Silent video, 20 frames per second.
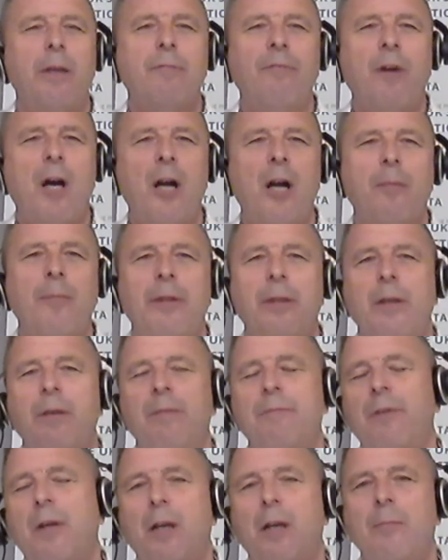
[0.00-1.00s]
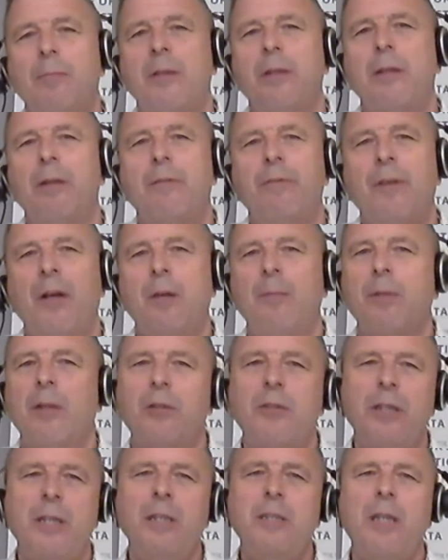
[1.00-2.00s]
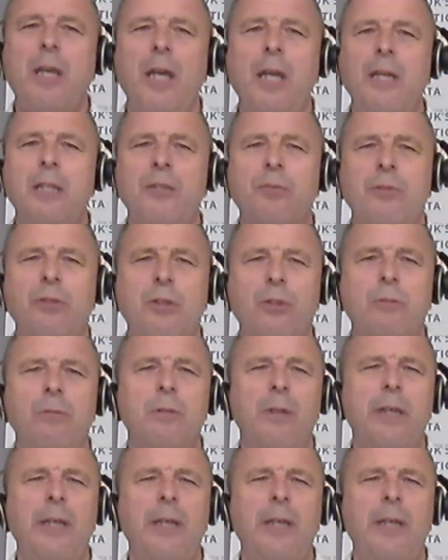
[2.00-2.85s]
environment, because it is key to us all.